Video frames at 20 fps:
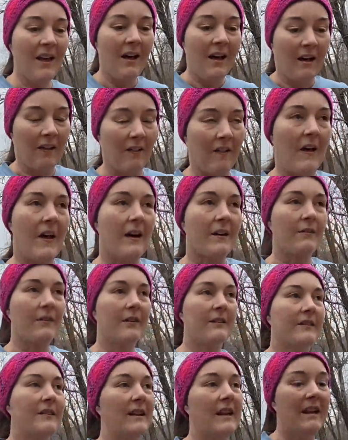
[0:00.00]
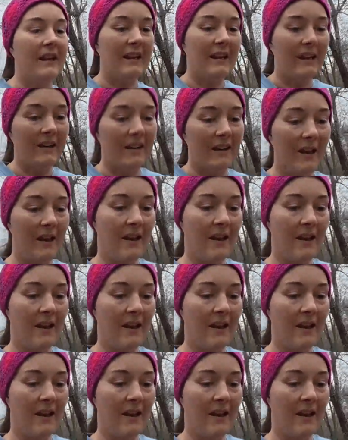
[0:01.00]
a lot of us need